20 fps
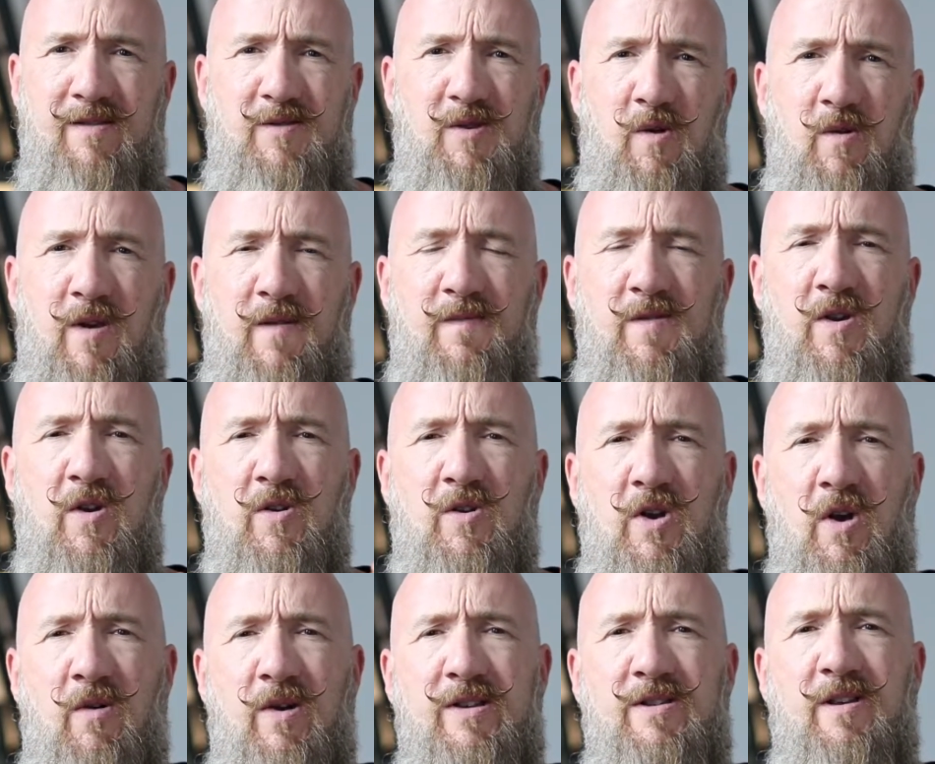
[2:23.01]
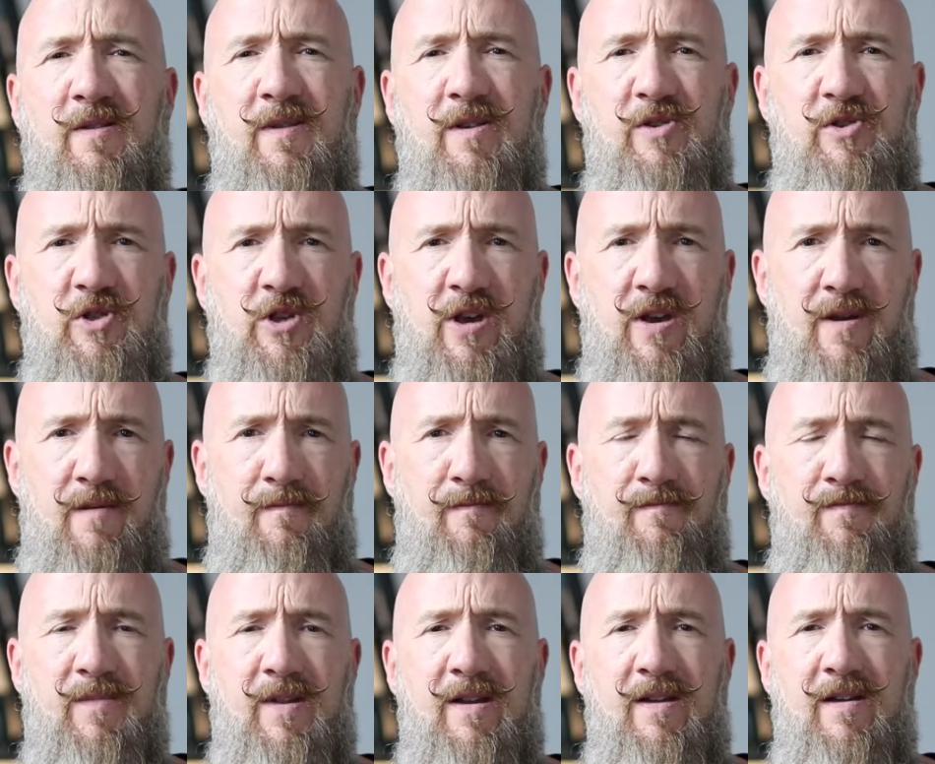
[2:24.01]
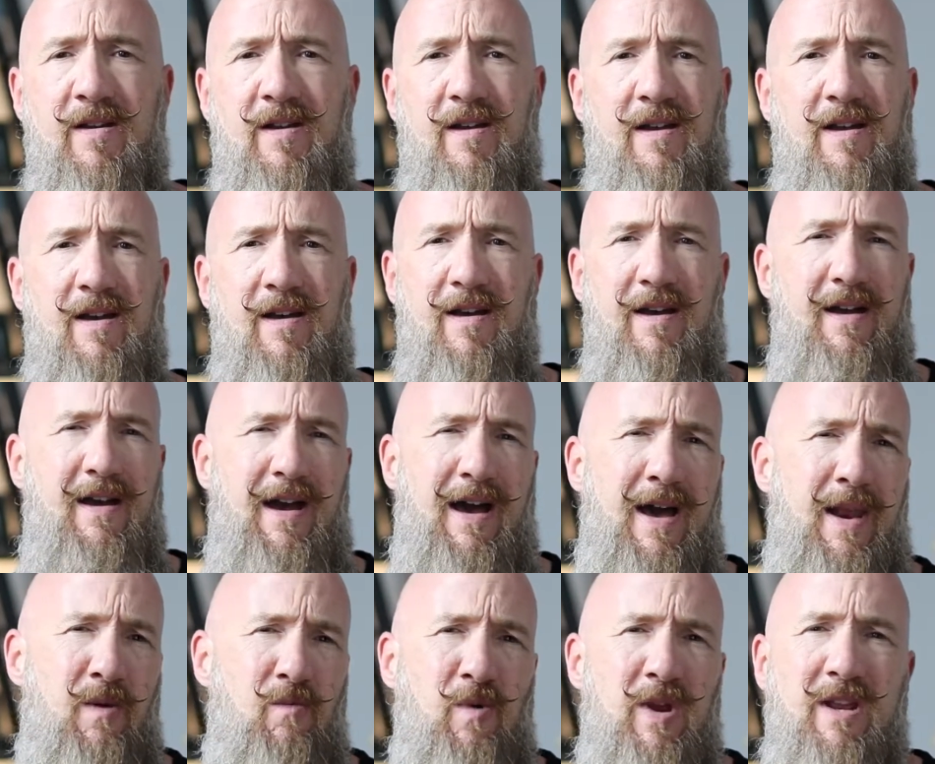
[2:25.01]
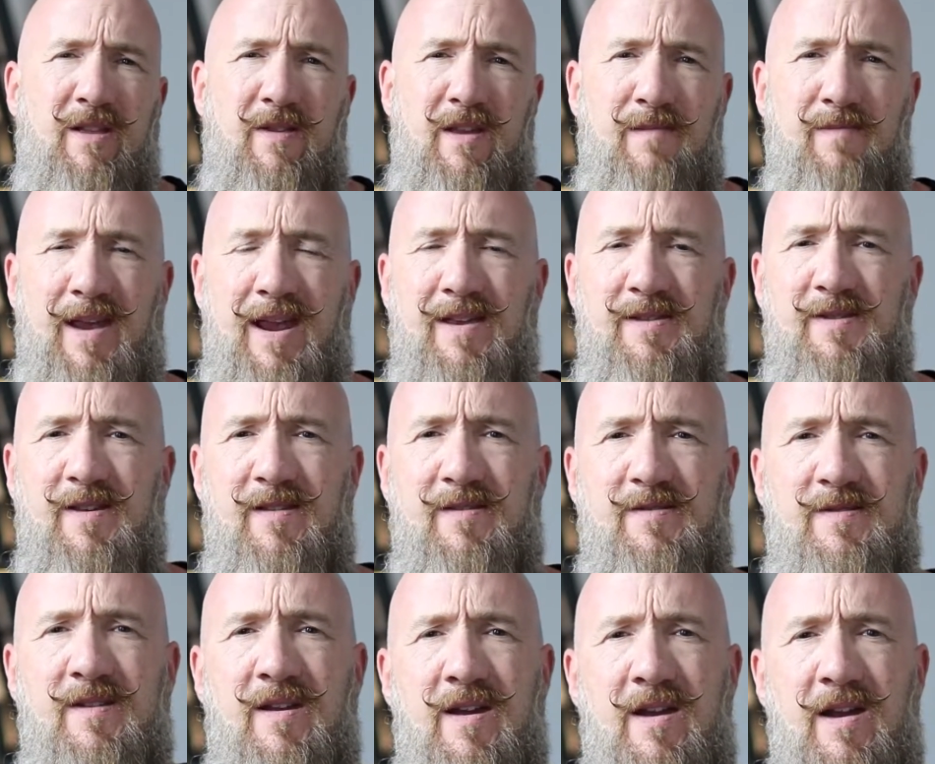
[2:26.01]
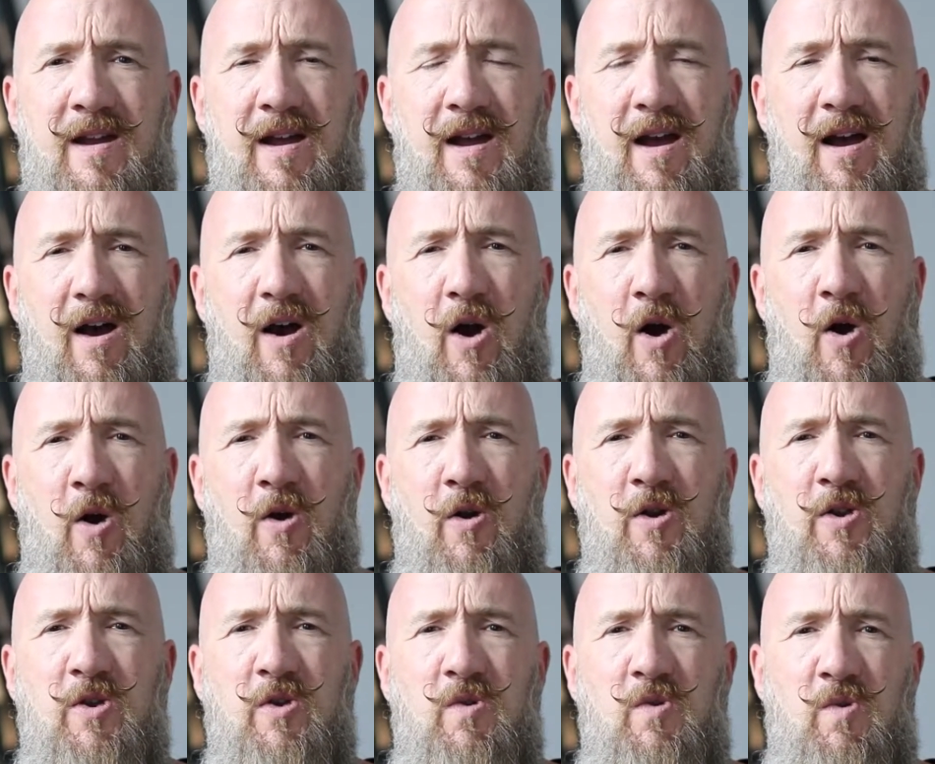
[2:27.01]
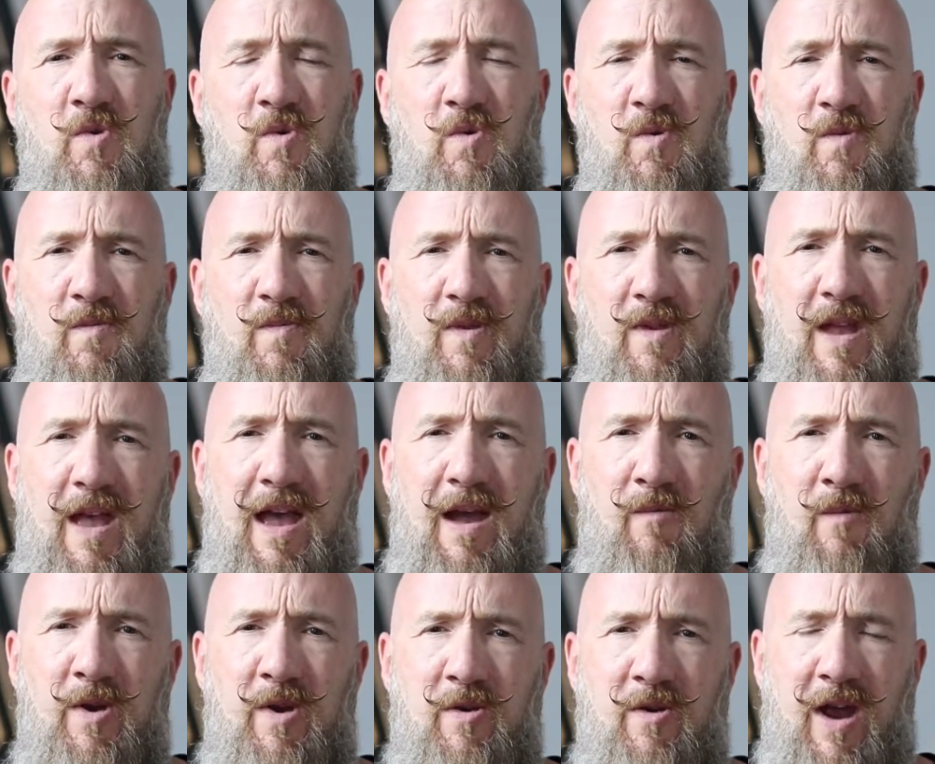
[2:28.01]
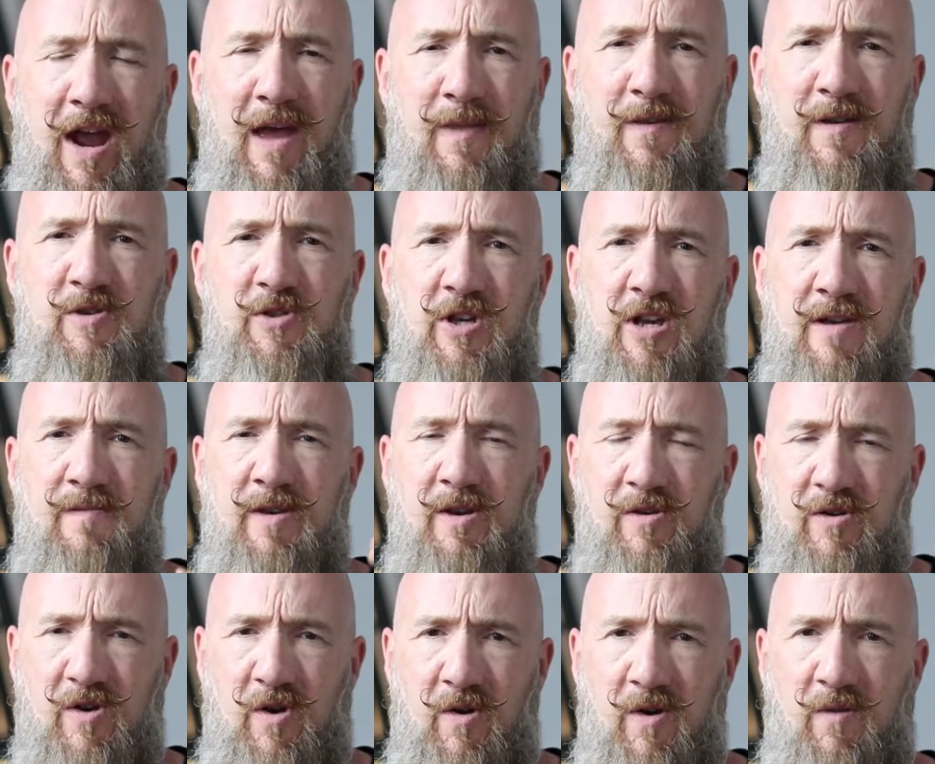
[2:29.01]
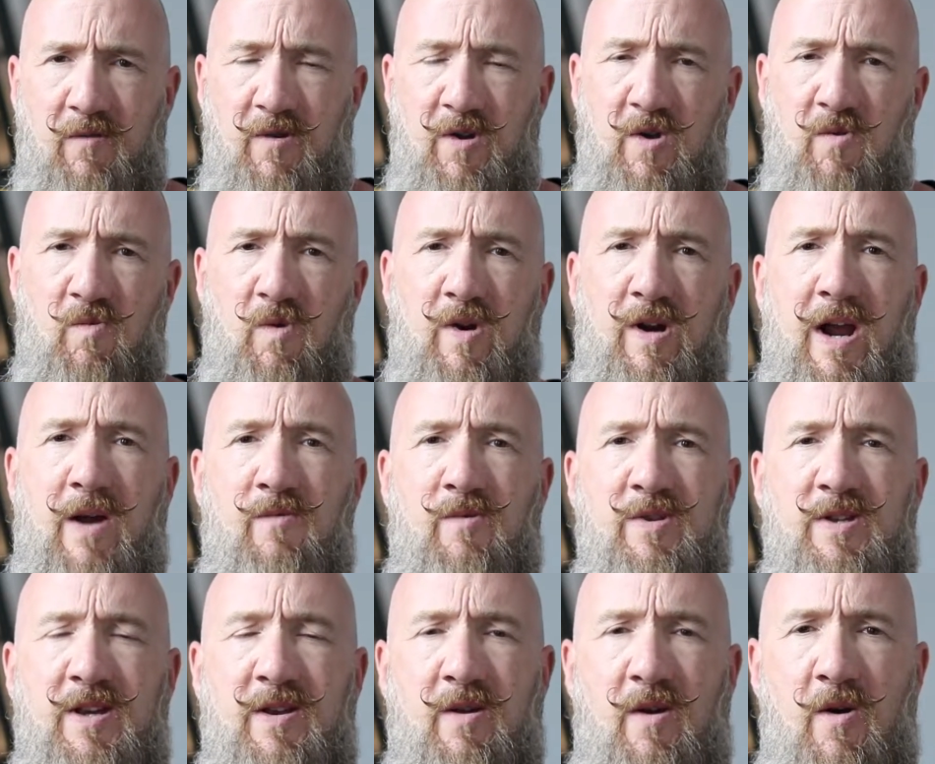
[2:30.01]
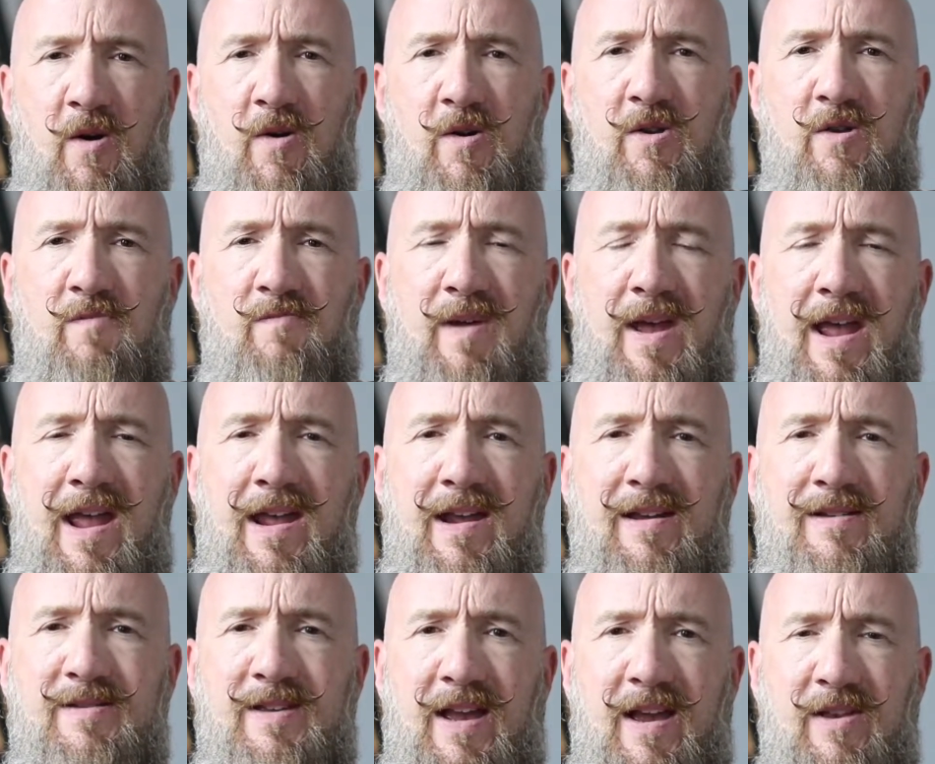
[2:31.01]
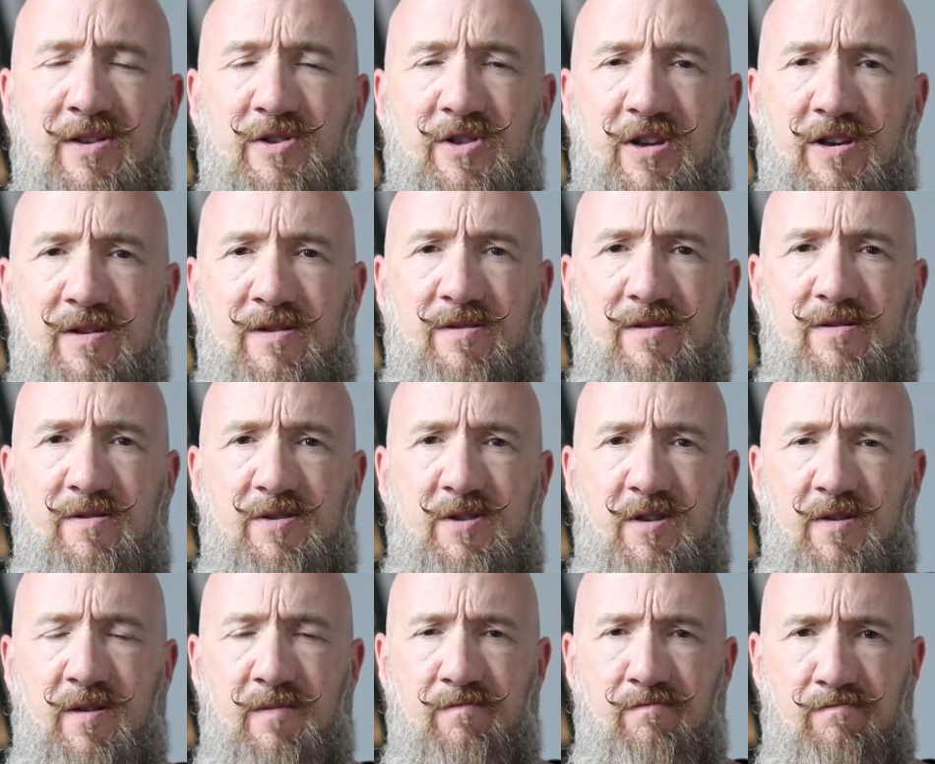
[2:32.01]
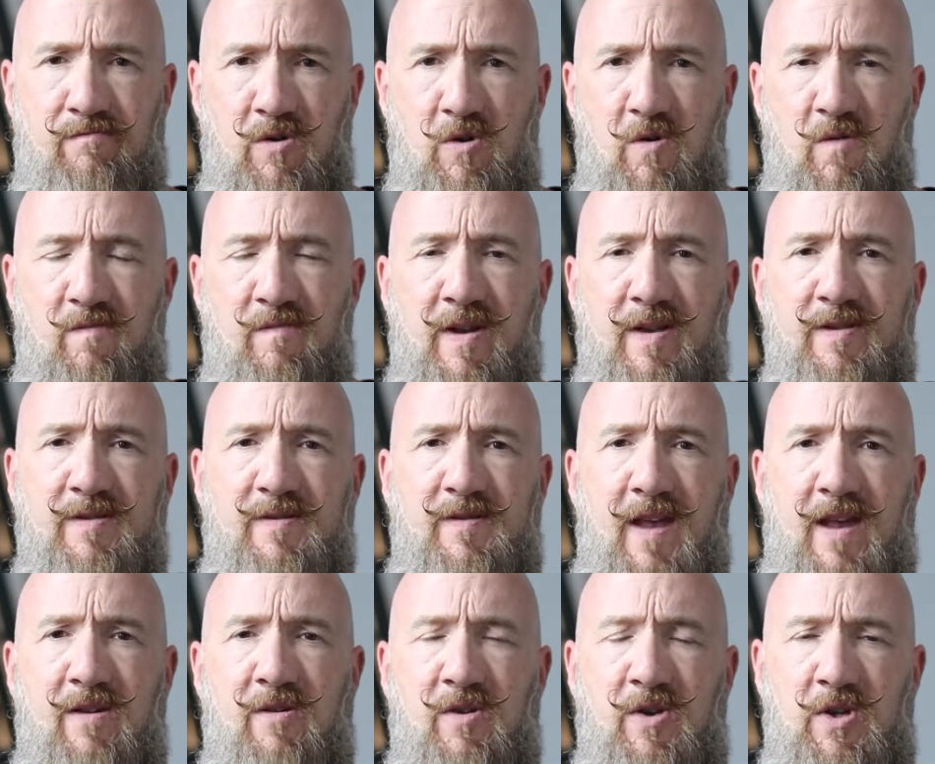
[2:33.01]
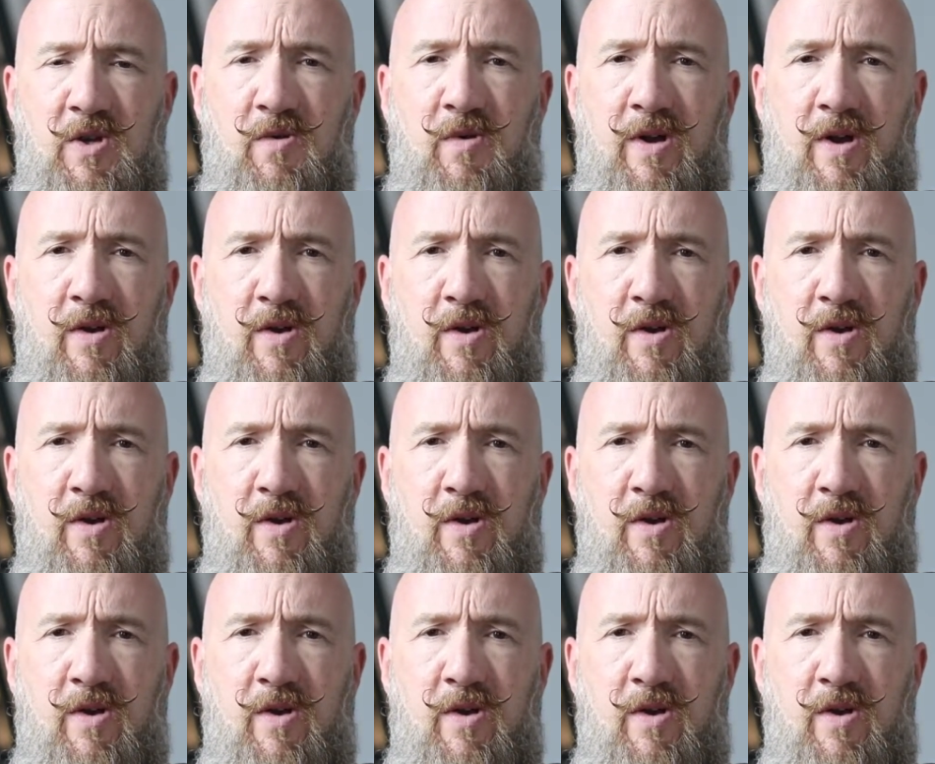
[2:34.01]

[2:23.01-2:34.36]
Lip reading: So if you're going to the gym on a weekly basis, are you, when you're at the gym and you're going through your workout routine, are you paying attention to the movements that you're doing?